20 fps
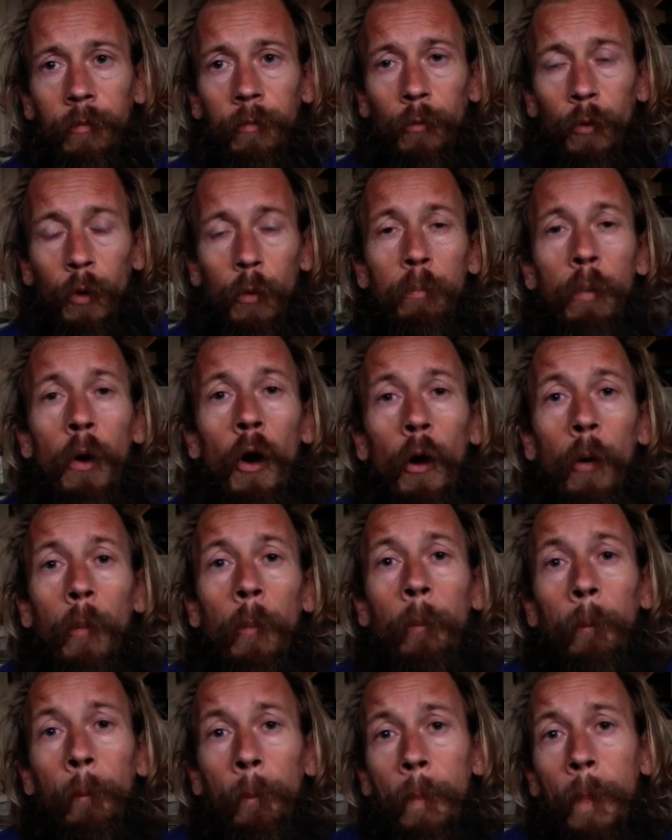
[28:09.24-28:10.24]
will put
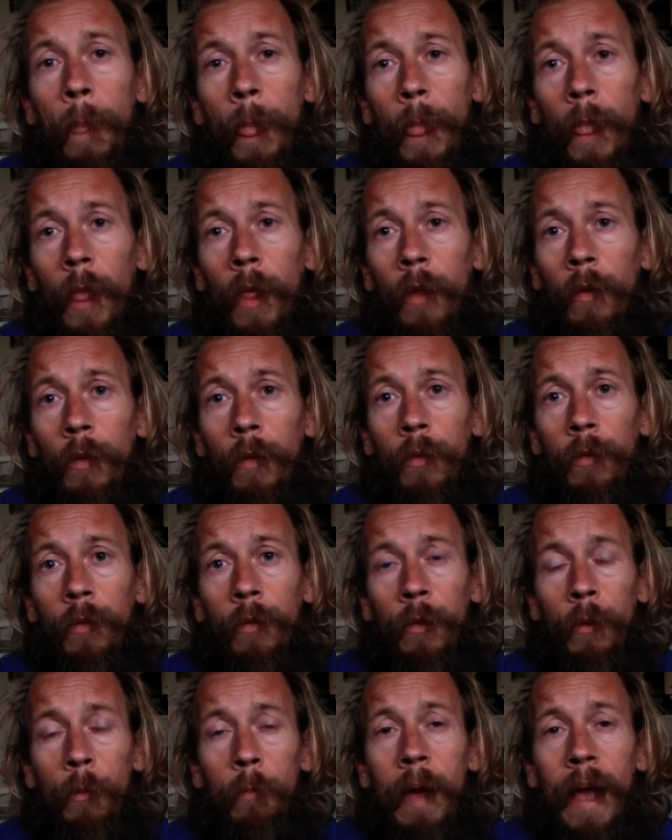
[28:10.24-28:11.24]

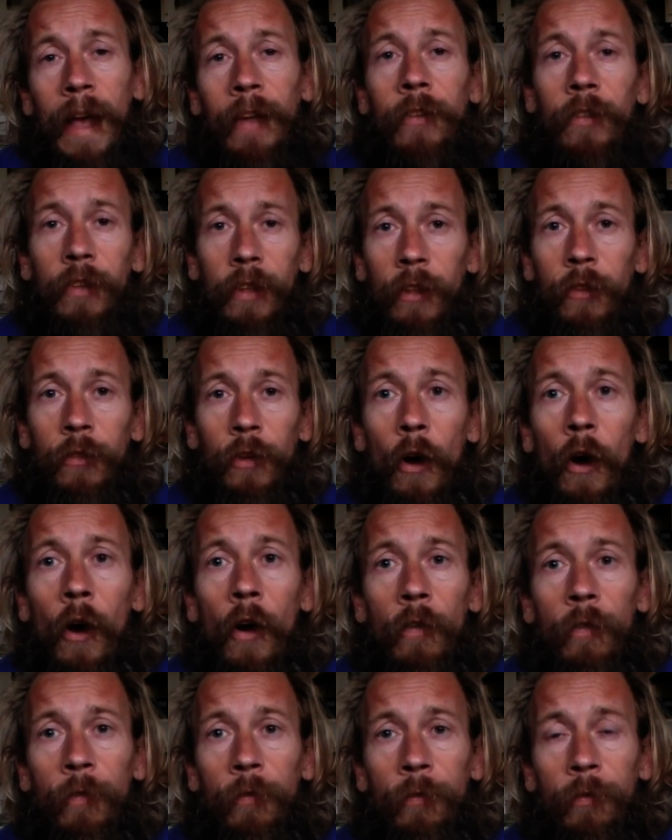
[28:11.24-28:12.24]
the masses
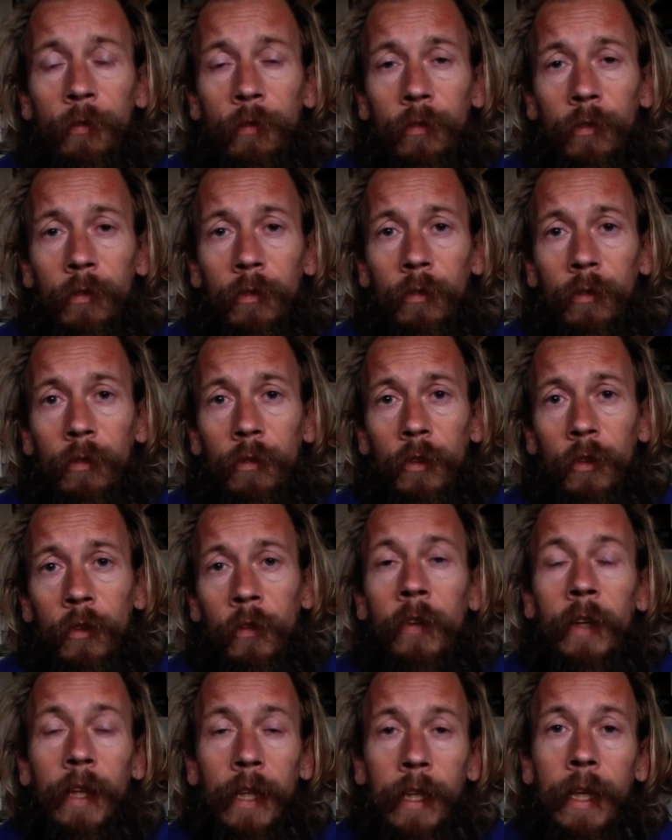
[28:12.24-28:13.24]
off
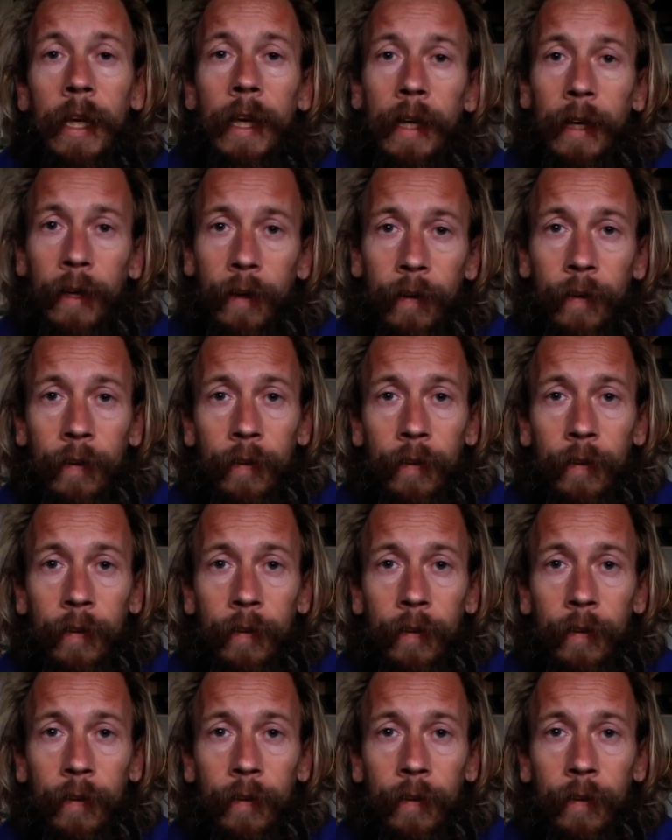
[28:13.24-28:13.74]
seeking.